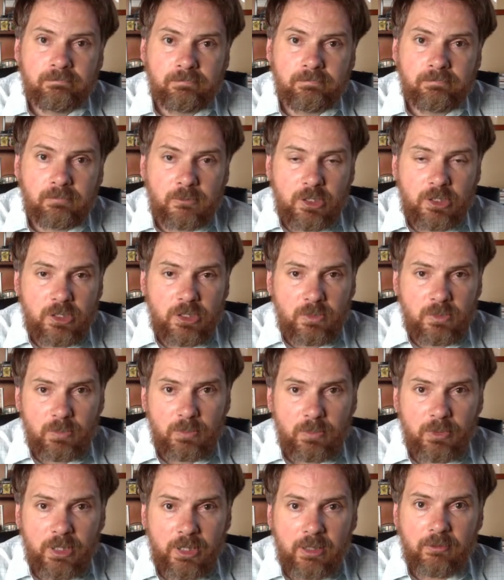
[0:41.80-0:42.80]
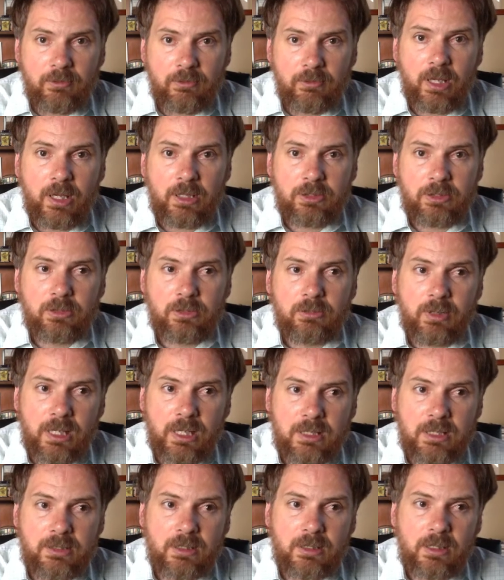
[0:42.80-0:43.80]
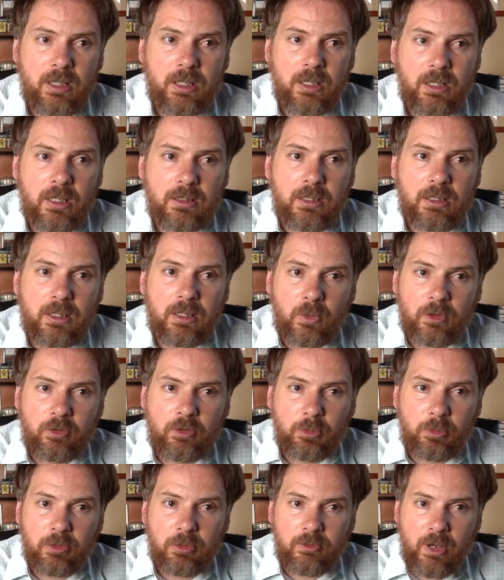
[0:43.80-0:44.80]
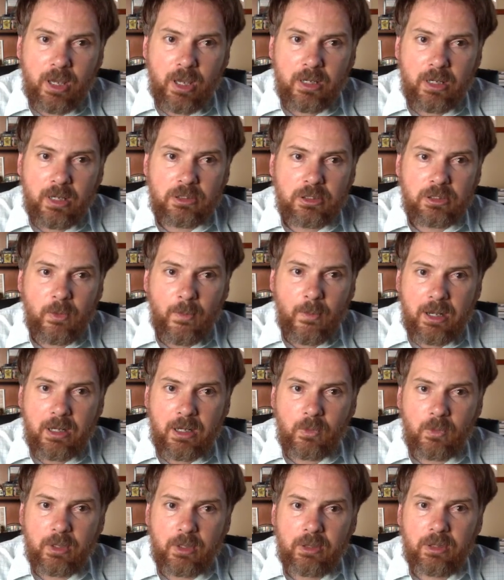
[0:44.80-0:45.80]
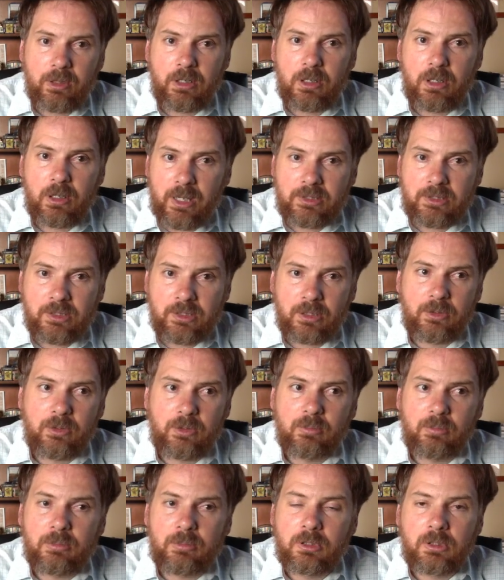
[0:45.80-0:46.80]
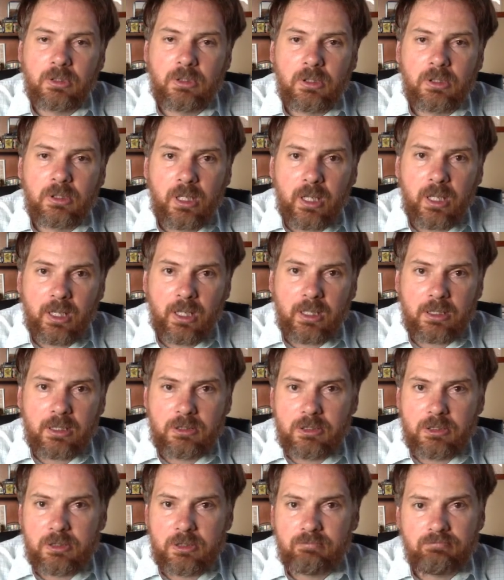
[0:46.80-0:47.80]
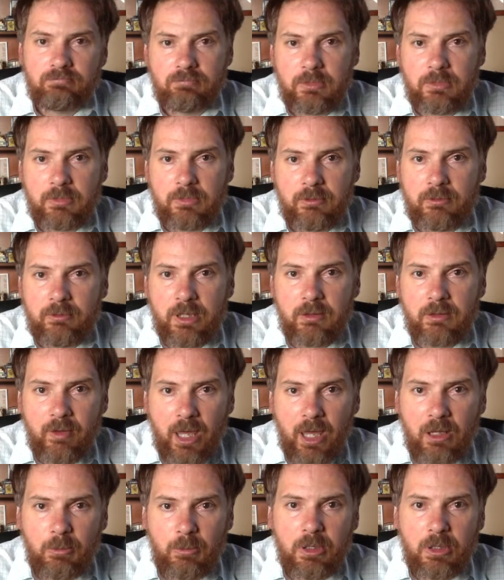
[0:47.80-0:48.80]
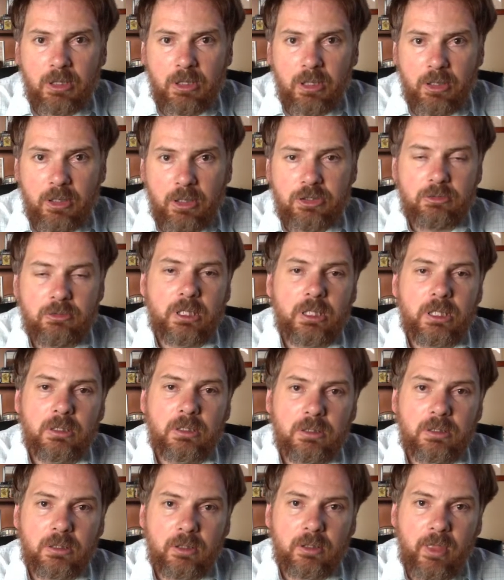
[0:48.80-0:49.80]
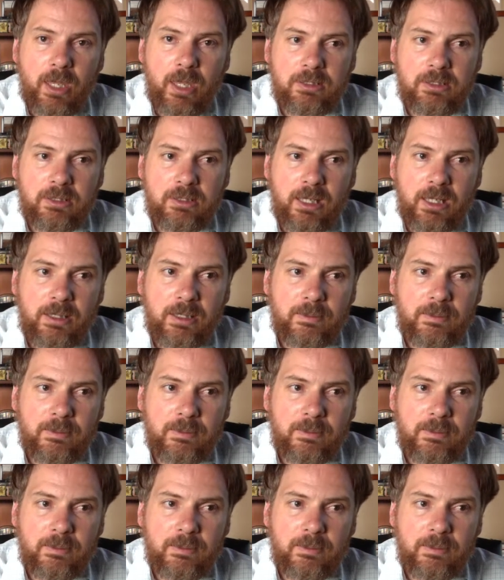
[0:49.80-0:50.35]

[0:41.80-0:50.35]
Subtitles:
It's pretty fair to reason that he would have provided Joanna with a nice home and every available luxury of that day.